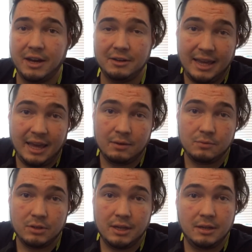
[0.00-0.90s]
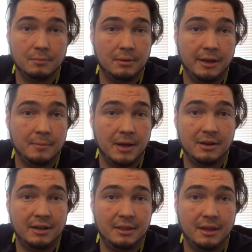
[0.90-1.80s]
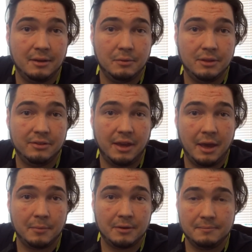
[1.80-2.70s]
out. I can't really complain about anything with this camera.